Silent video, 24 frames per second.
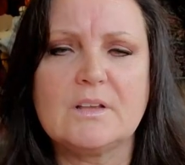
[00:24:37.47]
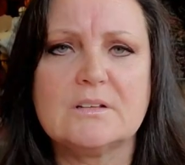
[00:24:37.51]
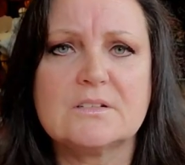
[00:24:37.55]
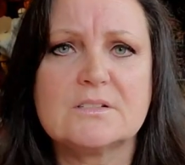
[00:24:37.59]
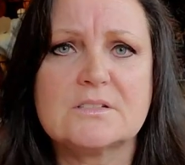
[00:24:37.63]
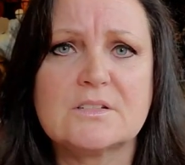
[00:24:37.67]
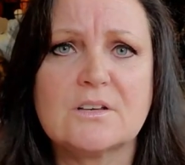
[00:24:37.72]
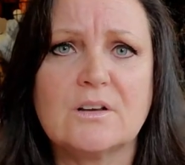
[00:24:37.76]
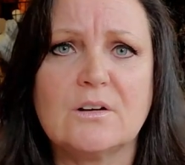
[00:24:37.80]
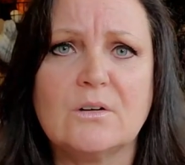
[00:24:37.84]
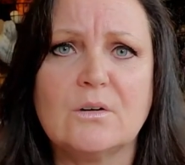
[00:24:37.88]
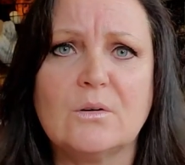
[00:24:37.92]

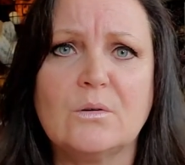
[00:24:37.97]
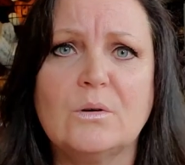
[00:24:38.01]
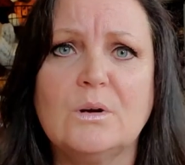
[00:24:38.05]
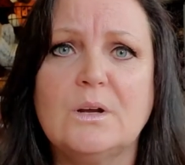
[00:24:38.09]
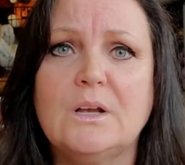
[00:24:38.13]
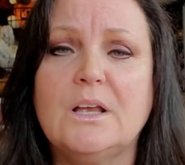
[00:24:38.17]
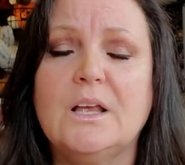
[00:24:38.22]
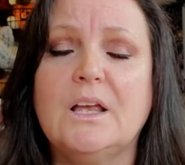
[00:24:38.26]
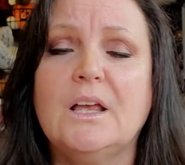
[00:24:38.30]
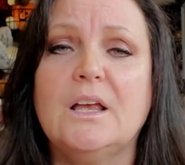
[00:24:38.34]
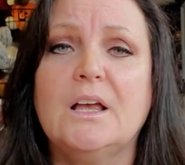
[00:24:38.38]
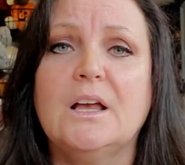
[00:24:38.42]
So...
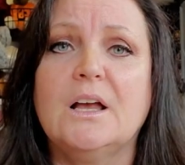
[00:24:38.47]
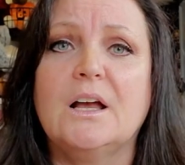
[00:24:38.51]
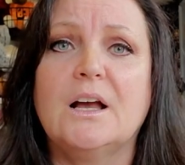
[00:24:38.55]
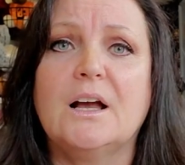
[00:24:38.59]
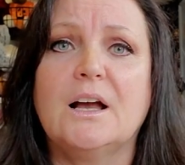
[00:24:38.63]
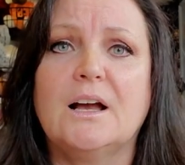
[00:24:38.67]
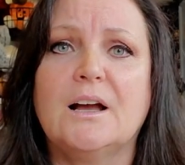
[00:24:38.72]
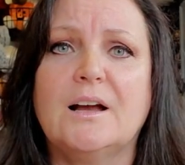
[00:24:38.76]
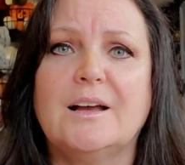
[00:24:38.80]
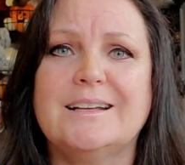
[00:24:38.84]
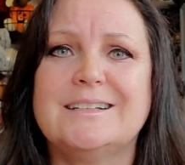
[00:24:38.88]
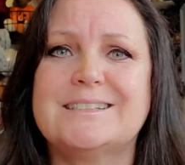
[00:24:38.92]

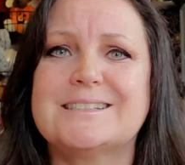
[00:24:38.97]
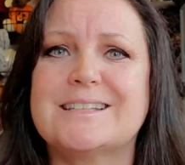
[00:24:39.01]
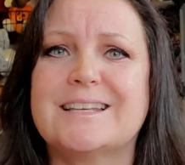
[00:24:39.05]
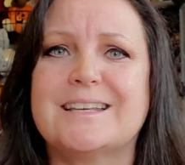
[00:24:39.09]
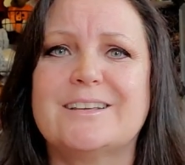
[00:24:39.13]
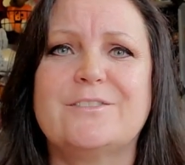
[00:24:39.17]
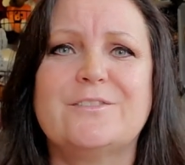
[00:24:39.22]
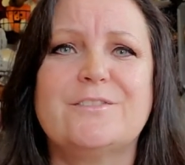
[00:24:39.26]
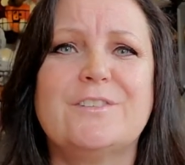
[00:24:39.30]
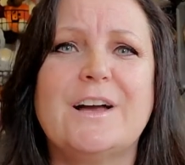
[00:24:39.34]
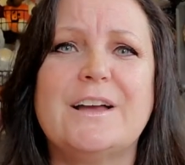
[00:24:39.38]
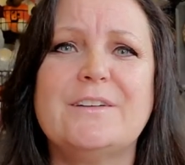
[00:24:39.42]
Uh, it's
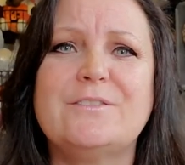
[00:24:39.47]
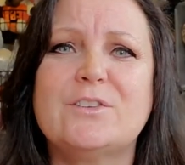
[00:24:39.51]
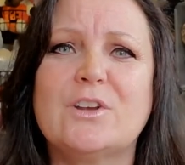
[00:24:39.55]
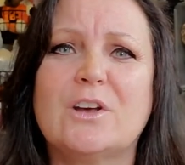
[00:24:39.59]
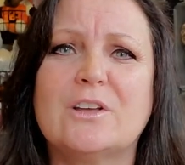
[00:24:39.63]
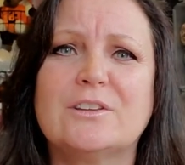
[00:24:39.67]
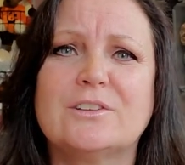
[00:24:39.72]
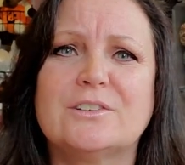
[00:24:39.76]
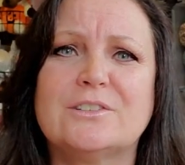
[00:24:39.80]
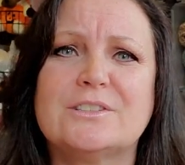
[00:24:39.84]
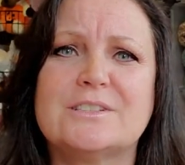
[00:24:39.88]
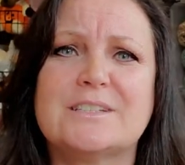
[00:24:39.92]
like five
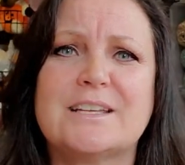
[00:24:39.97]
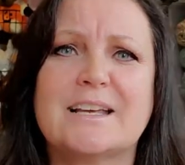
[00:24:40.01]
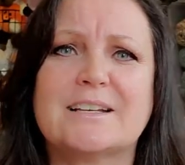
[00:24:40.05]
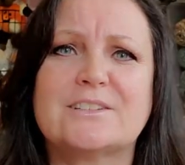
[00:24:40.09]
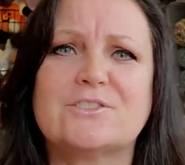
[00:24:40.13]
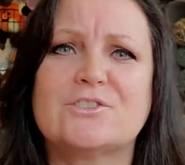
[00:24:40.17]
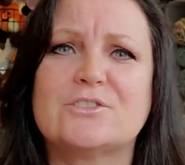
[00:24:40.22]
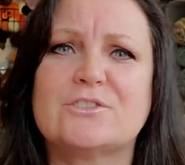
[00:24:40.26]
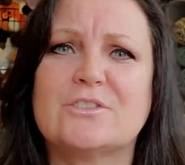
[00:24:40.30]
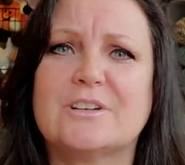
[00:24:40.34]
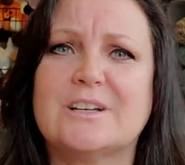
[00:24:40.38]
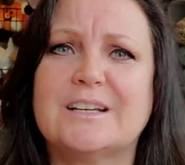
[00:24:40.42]
dollars
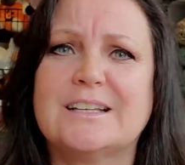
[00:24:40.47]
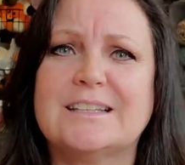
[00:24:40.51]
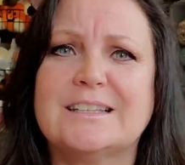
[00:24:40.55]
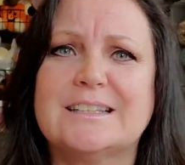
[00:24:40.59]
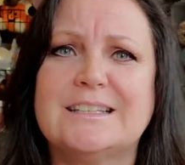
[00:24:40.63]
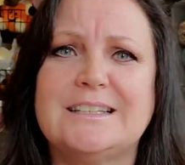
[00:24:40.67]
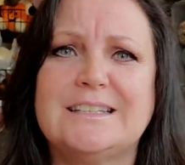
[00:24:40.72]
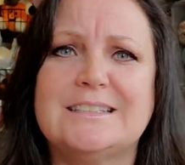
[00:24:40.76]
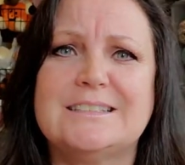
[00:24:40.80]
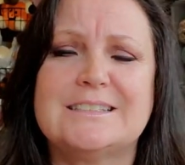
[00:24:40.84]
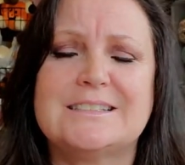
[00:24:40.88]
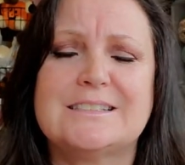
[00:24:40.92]
extra at
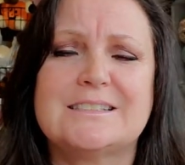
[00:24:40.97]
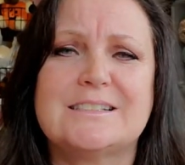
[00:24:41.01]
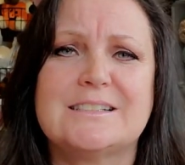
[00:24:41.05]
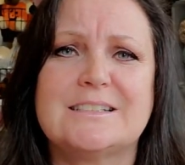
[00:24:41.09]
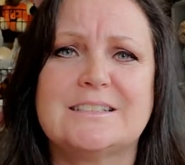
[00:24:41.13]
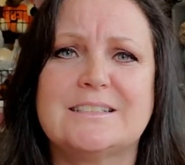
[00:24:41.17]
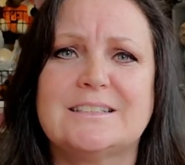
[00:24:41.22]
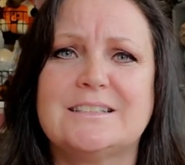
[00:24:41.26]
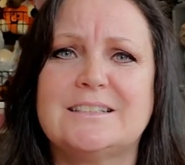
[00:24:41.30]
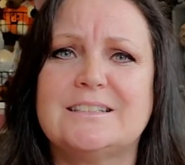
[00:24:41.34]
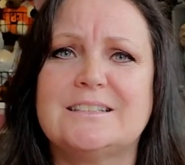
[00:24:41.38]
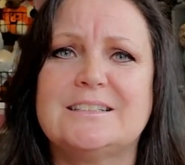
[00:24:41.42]
least
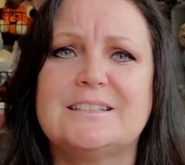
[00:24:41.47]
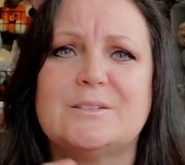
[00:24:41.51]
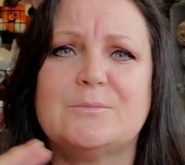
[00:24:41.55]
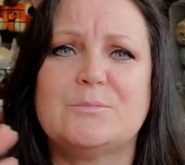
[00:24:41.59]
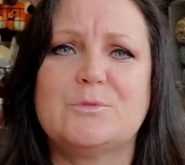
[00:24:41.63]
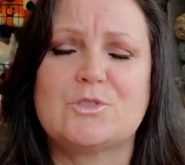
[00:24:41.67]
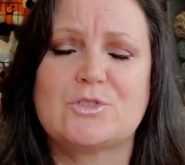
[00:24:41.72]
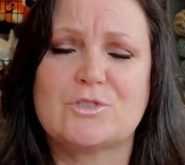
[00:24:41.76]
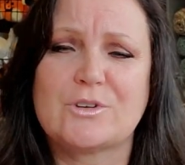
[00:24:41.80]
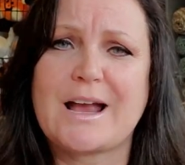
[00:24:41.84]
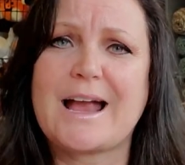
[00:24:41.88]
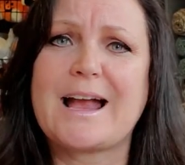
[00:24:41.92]
to, to
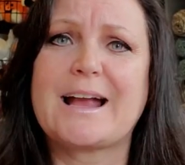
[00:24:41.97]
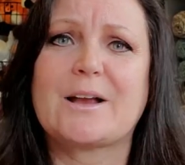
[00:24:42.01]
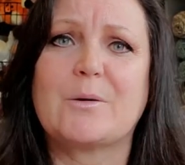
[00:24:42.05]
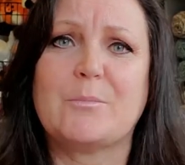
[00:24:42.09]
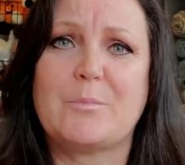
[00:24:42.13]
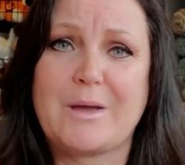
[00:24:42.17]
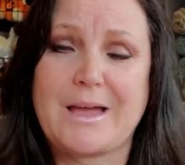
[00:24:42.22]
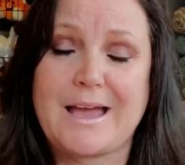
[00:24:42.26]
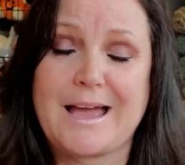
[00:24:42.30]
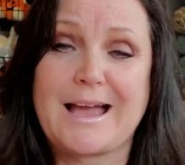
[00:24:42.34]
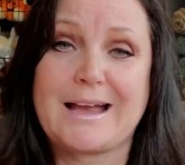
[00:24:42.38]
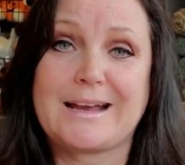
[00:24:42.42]
track a
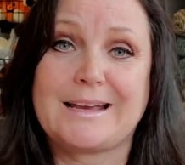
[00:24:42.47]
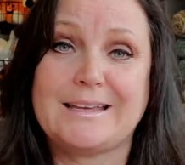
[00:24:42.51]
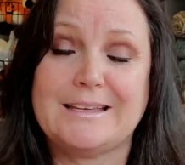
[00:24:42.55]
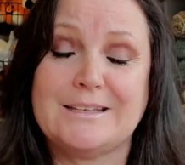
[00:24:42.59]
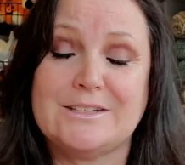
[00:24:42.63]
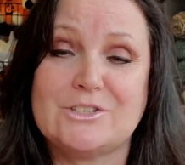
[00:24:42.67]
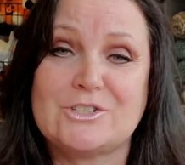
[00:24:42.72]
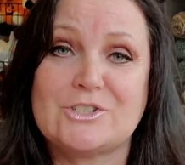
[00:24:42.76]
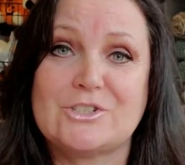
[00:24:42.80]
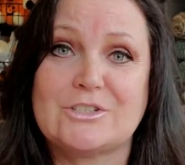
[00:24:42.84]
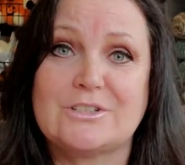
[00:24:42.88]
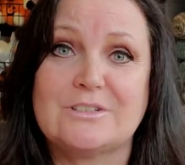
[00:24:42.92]

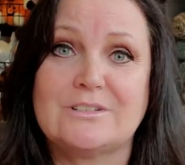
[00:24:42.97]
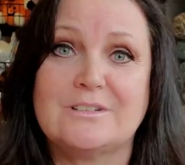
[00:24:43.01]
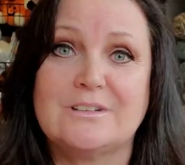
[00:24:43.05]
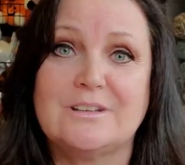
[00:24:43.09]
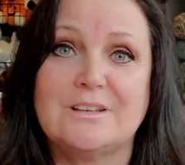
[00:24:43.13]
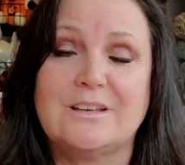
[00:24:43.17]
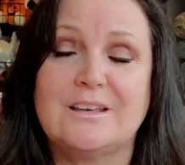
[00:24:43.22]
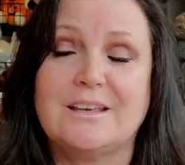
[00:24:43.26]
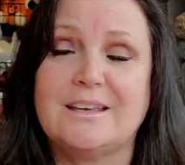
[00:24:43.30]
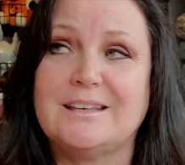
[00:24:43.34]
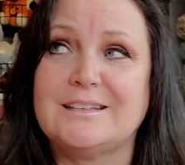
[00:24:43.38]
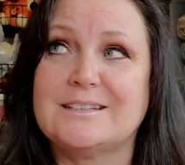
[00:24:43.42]
package.
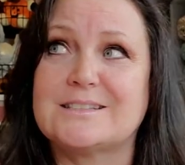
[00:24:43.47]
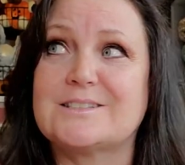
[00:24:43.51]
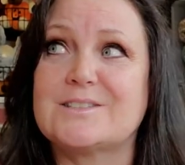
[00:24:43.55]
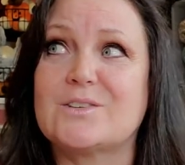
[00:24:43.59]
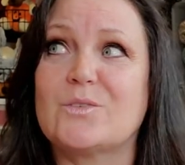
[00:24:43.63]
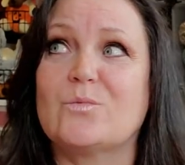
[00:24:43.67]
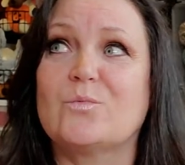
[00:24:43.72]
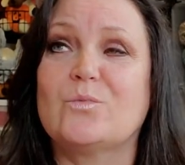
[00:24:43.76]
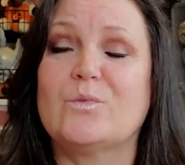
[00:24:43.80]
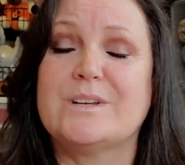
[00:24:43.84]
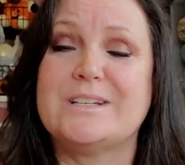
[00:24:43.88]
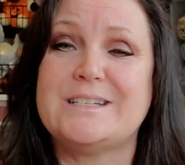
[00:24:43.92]
It's
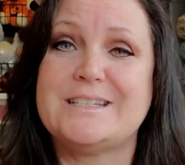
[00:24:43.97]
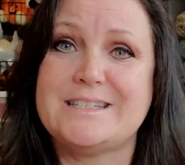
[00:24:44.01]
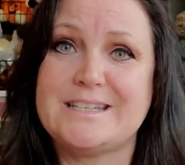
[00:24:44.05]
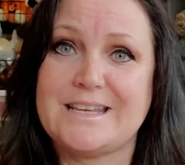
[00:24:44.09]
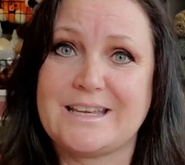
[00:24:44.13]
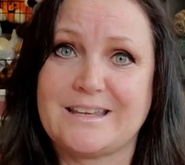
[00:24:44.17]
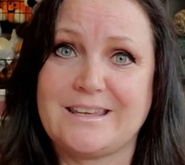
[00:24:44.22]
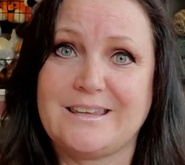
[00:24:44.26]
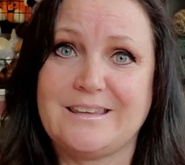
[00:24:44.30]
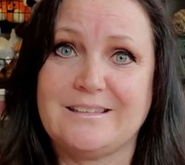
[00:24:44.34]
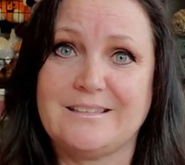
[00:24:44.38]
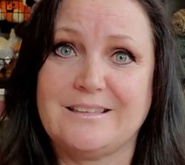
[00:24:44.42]

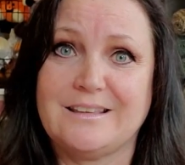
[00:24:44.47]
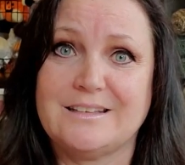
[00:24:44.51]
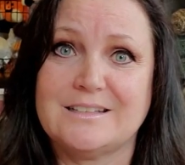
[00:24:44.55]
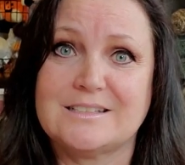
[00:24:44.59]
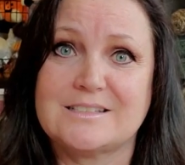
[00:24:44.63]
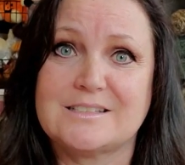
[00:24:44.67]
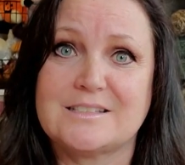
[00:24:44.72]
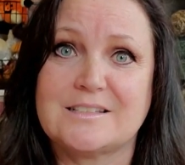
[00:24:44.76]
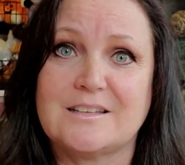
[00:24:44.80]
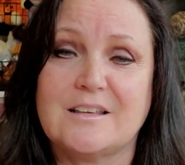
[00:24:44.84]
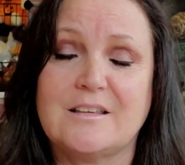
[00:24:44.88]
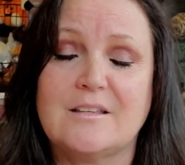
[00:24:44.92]

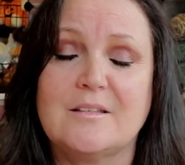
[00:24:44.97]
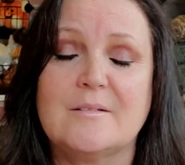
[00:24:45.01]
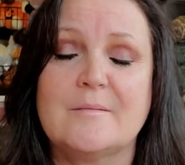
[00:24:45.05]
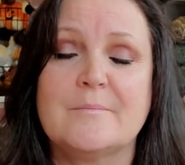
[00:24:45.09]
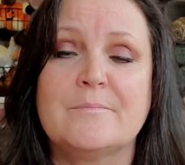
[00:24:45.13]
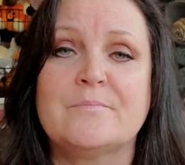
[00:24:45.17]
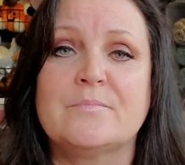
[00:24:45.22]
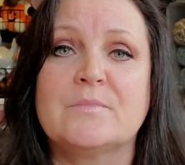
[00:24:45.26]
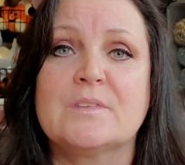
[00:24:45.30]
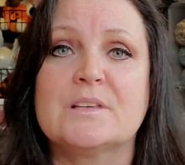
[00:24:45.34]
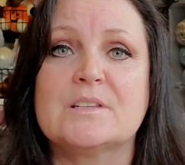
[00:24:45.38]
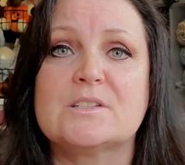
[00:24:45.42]
ridiculous.
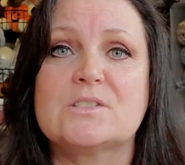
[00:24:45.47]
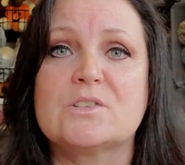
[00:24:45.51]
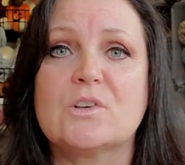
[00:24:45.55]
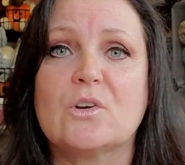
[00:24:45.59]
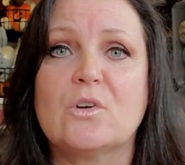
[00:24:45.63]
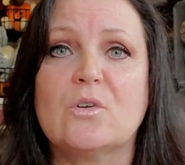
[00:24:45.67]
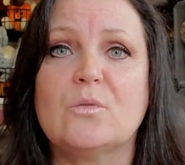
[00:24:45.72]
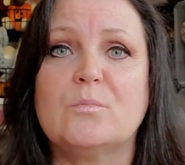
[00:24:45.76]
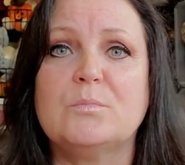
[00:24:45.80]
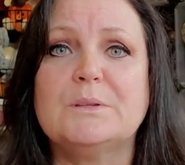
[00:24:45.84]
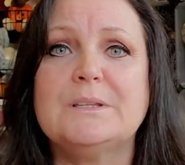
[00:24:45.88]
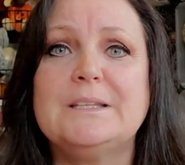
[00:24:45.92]

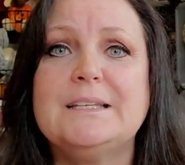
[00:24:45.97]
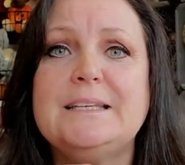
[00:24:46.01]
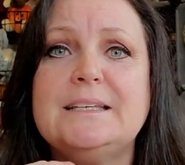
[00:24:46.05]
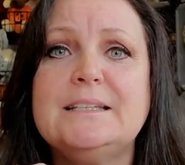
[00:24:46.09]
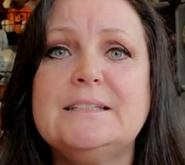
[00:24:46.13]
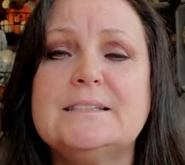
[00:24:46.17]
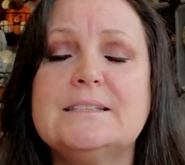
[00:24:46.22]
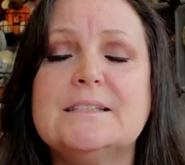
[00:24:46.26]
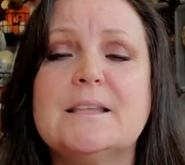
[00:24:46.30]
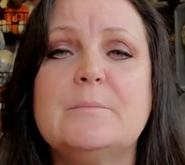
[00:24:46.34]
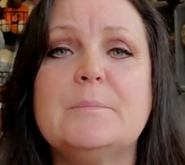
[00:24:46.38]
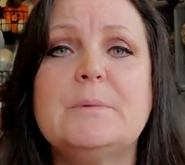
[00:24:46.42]
So
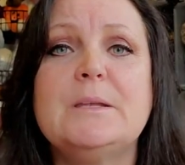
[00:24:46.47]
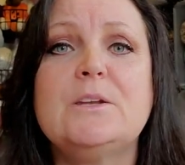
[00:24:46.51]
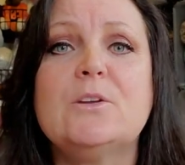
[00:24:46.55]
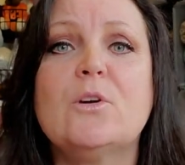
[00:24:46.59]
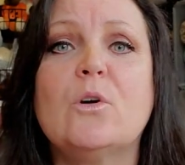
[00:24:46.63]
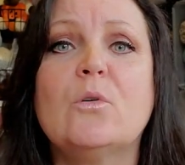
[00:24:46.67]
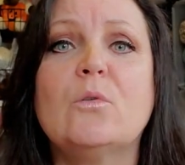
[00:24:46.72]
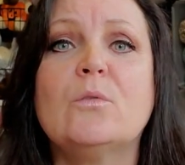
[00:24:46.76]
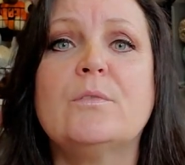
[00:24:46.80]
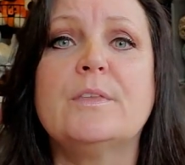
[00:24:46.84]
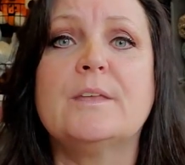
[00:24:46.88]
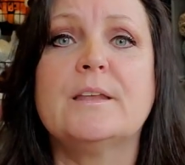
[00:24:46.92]
please let me
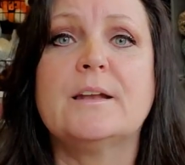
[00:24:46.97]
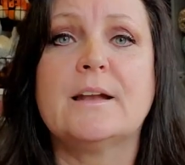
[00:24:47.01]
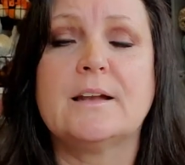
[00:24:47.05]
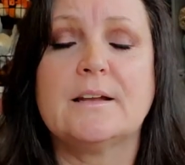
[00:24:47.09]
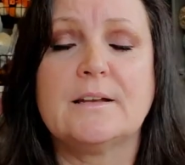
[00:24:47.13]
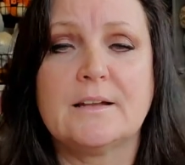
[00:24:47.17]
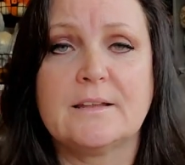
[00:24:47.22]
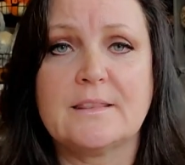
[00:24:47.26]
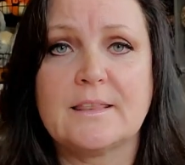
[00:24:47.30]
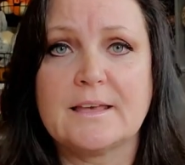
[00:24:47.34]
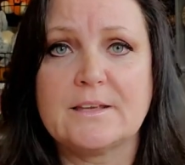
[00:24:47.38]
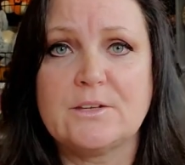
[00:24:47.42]
know that, I,
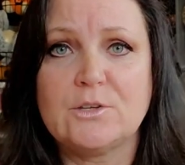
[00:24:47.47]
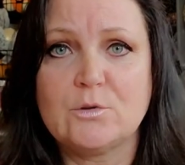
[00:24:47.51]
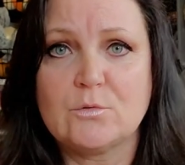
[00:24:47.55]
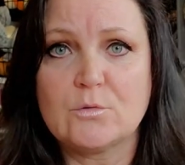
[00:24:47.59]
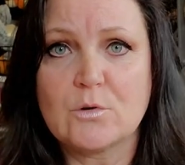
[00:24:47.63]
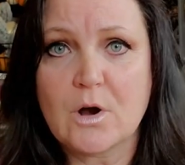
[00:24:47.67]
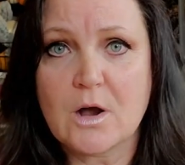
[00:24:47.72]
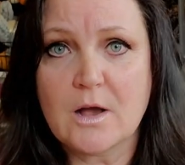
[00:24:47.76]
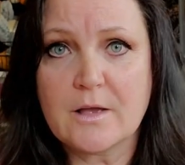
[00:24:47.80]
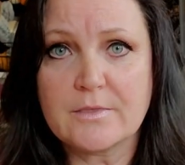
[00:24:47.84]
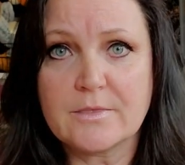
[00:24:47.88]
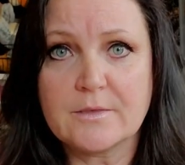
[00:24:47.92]
that you
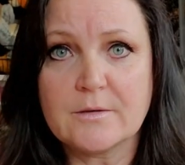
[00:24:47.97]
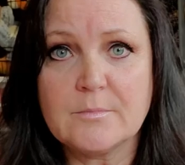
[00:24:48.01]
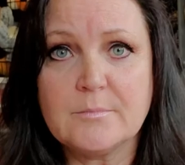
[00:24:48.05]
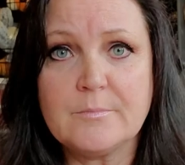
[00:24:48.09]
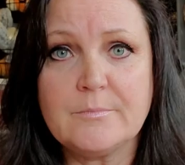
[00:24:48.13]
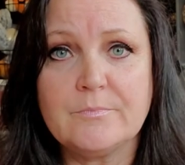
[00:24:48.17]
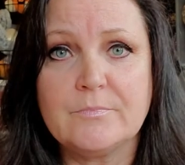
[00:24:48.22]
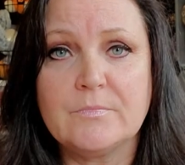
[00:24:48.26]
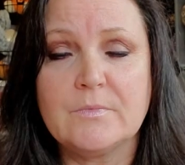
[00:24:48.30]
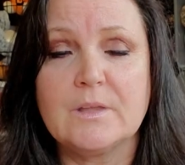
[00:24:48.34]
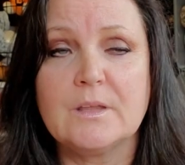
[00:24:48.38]
got them.